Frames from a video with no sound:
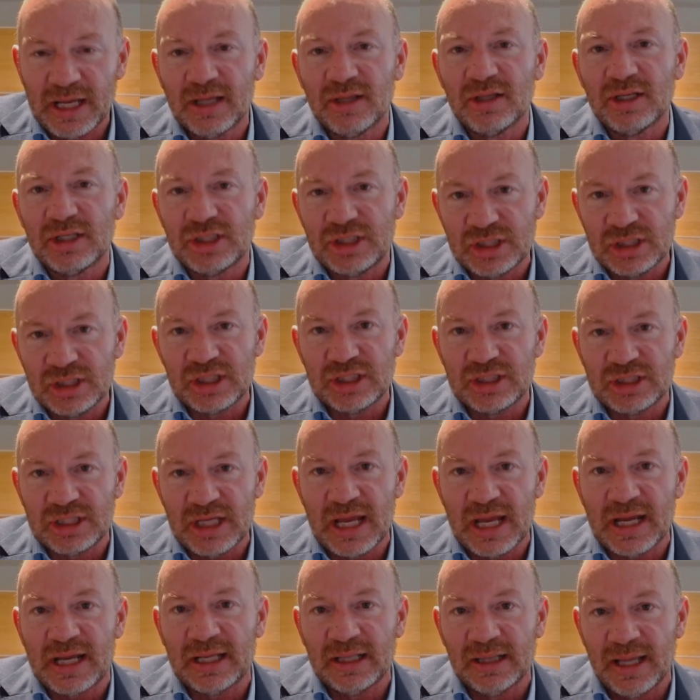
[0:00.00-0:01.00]
English is a
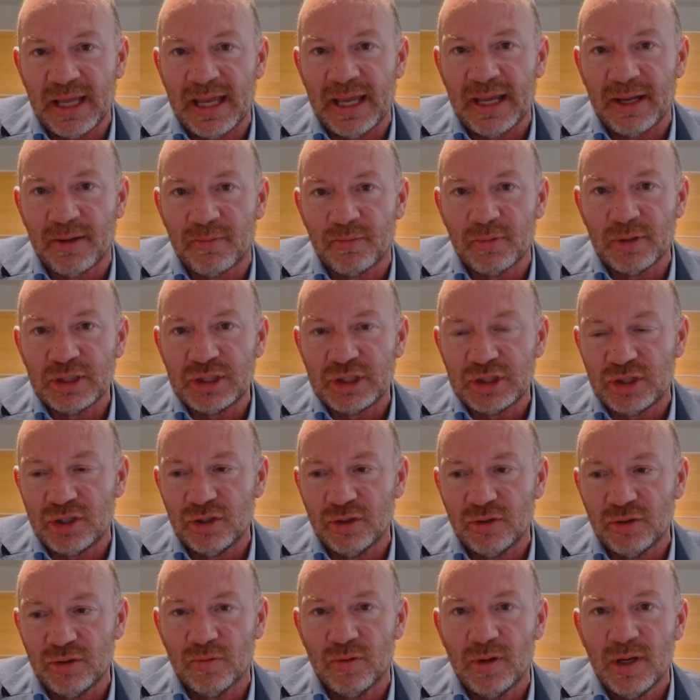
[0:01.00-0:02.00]
second language
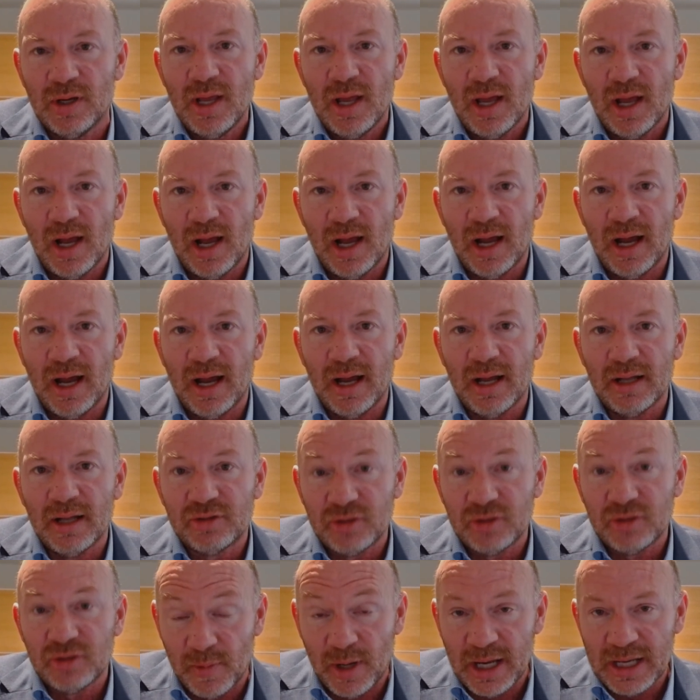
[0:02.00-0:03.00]
to
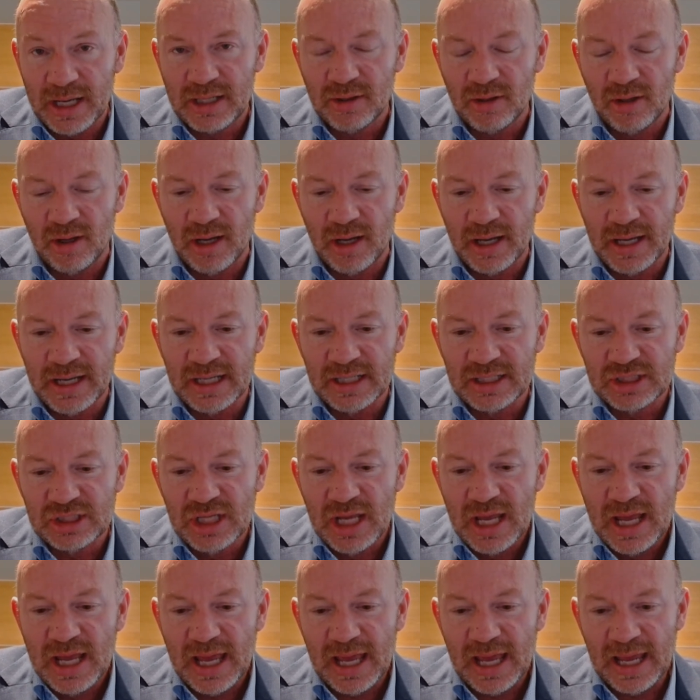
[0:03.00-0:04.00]
my
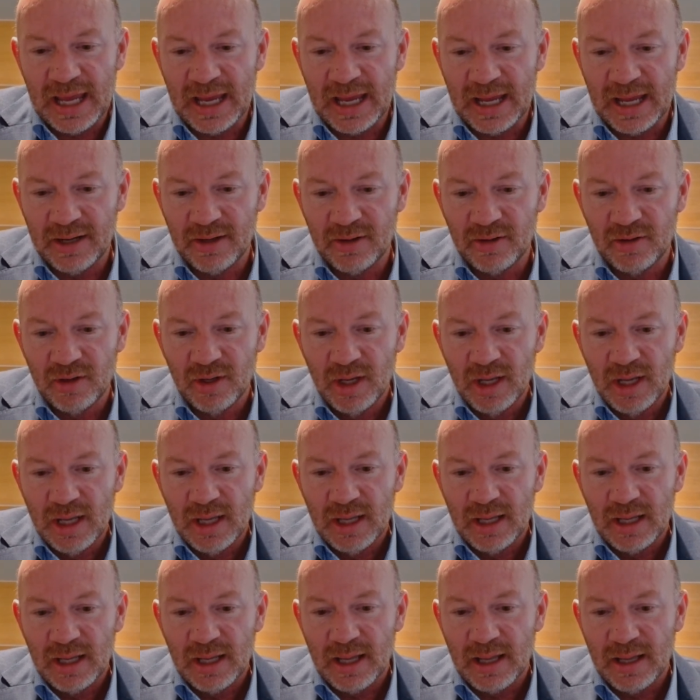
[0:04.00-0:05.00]
clients, and
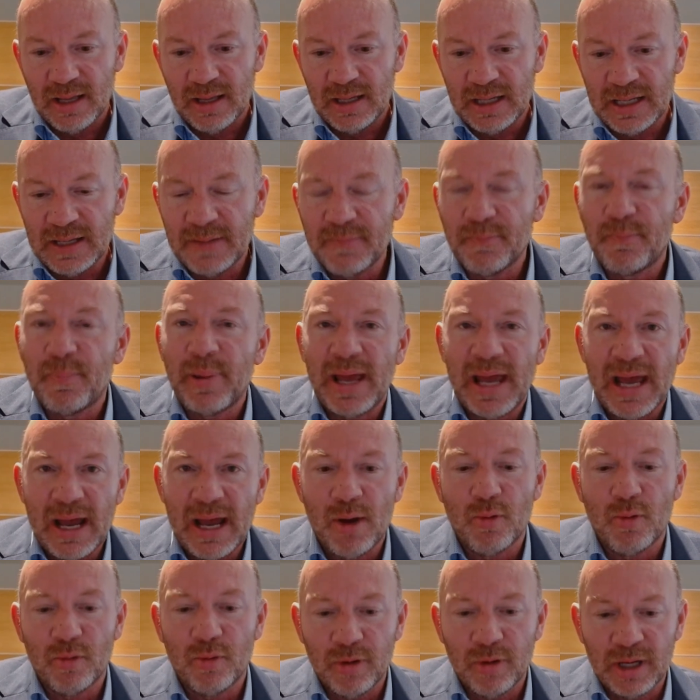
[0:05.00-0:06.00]

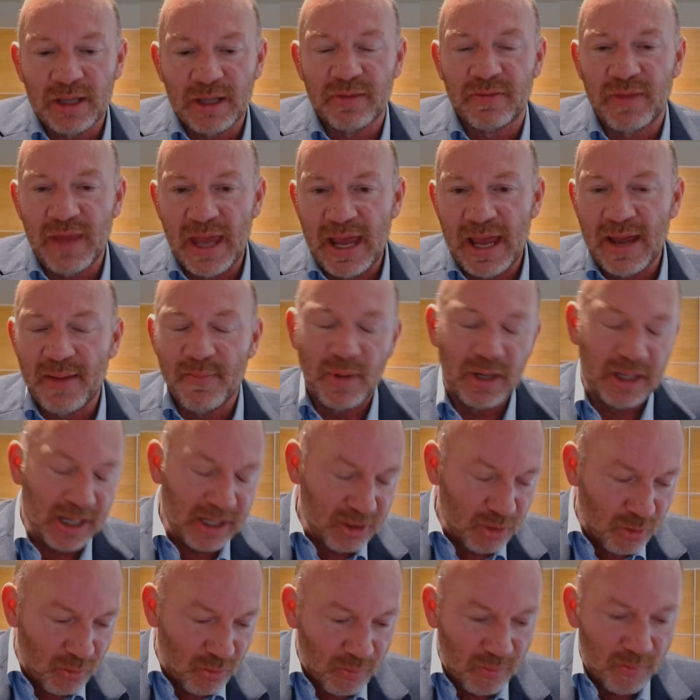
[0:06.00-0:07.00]
empowering them. And
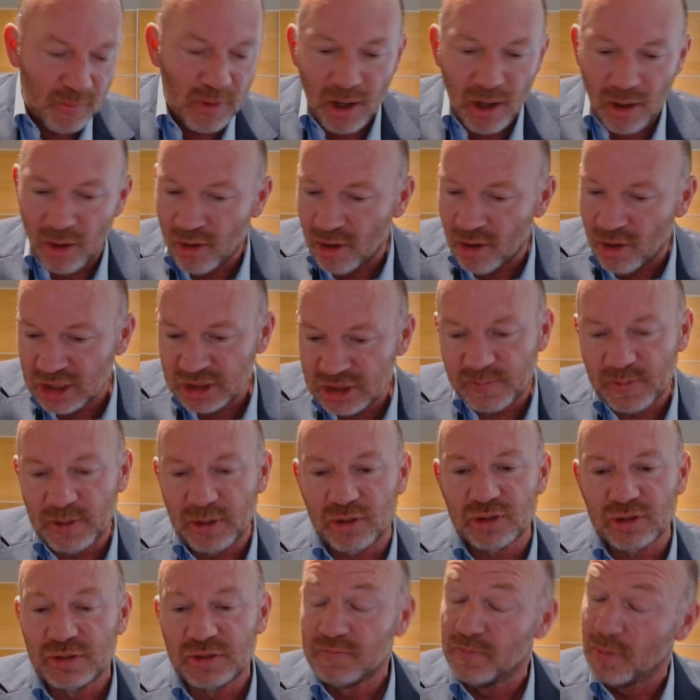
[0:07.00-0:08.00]
I know
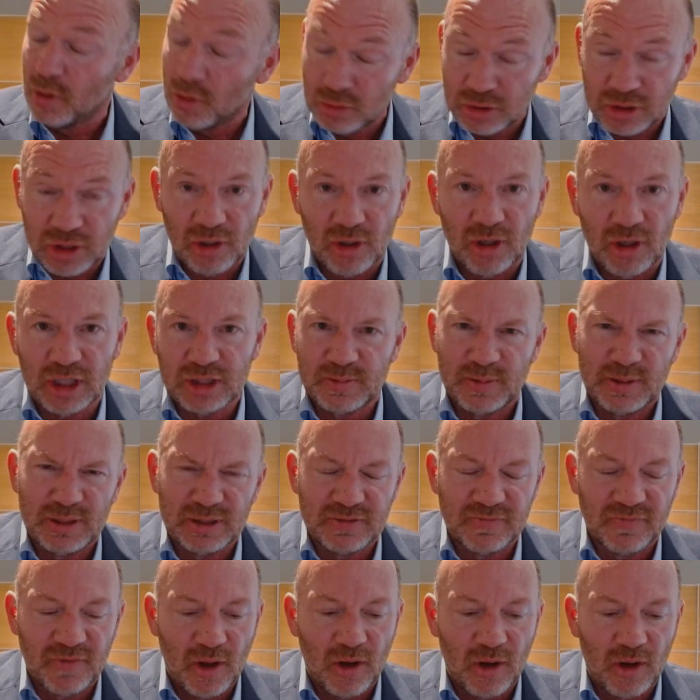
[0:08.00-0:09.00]
most
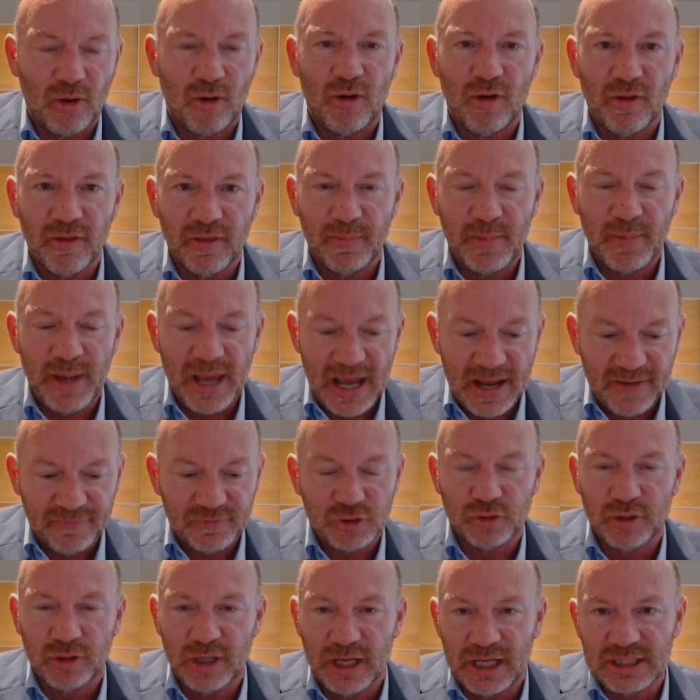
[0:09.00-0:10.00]
hospitals, not all of them, have
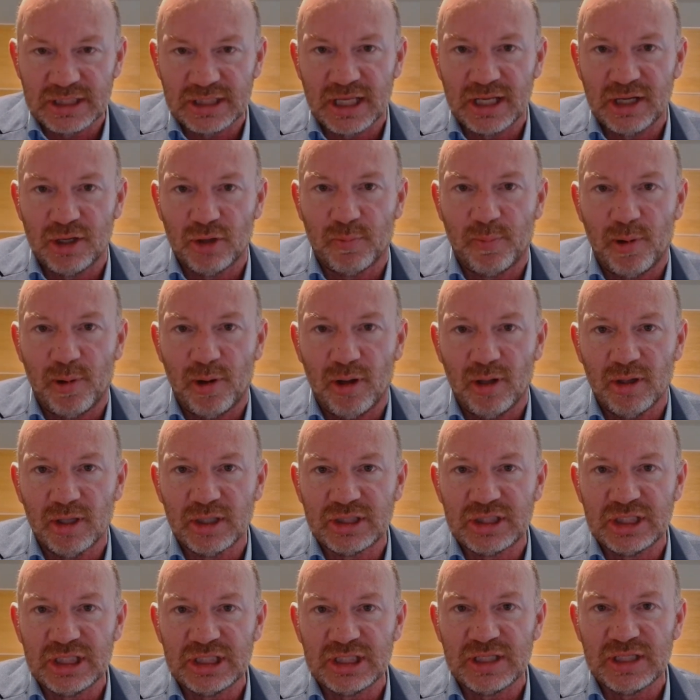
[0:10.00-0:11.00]
translator
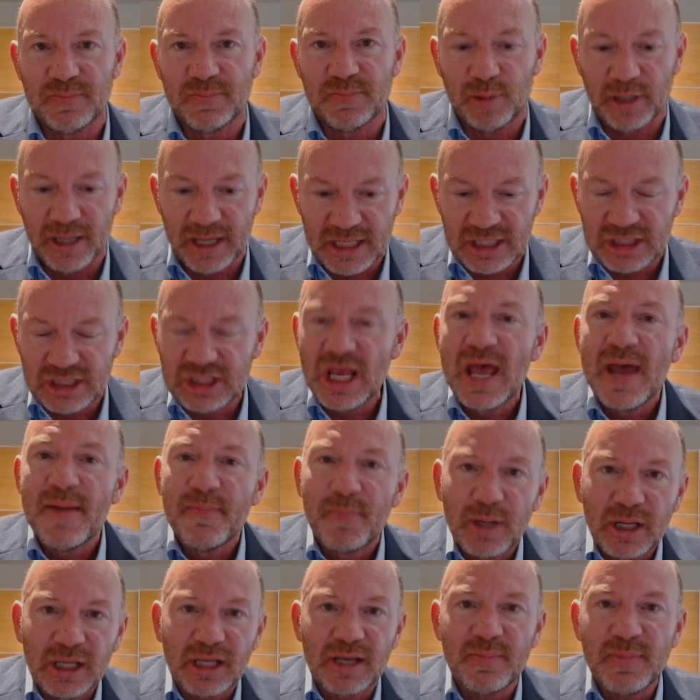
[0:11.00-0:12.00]
policies in place,
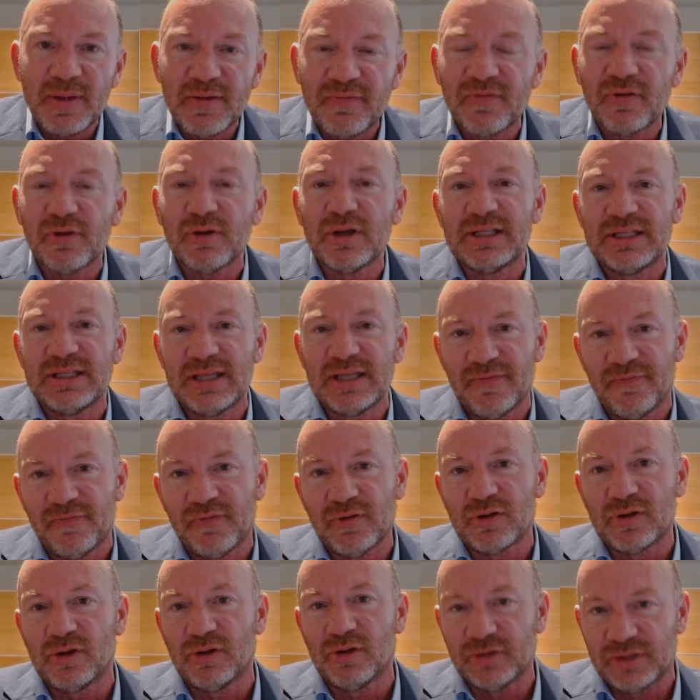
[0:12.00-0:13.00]
but it can be very
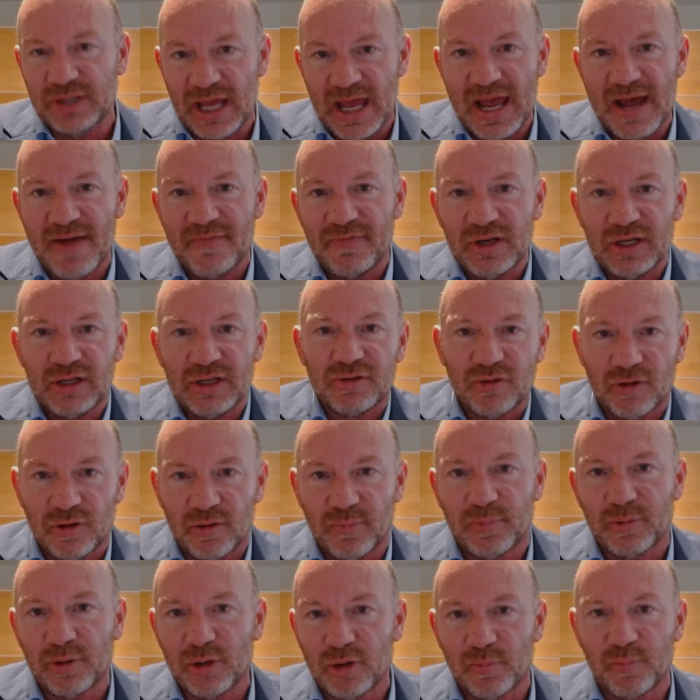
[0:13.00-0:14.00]
difficult to have an
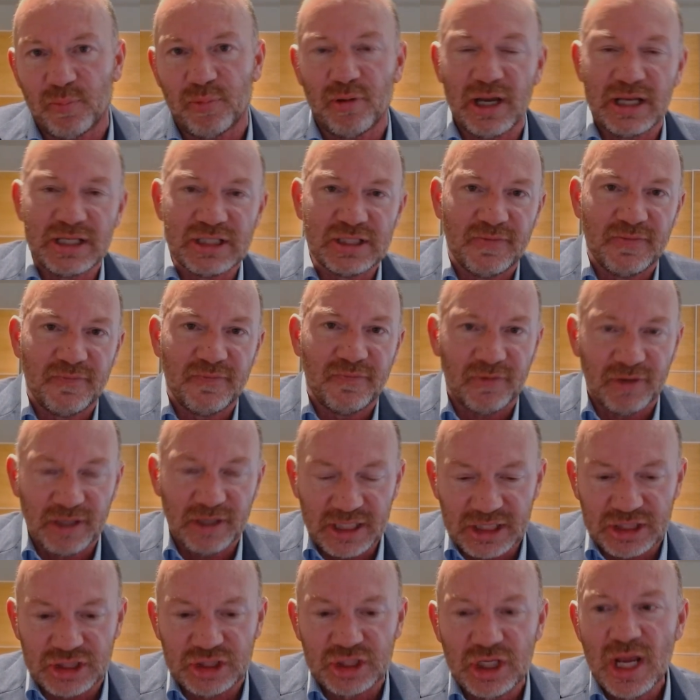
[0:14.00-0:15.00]
interpreter present for
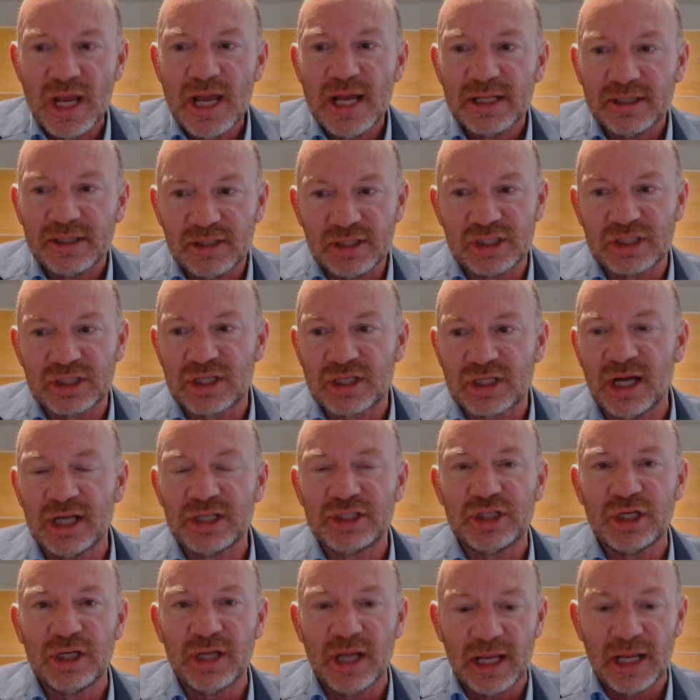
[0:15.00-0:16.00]
each
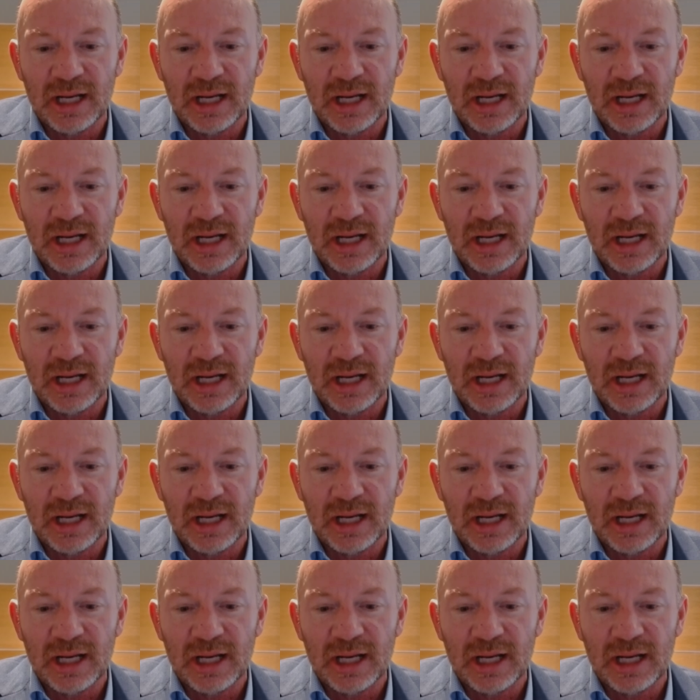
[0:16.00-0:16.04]
discussion.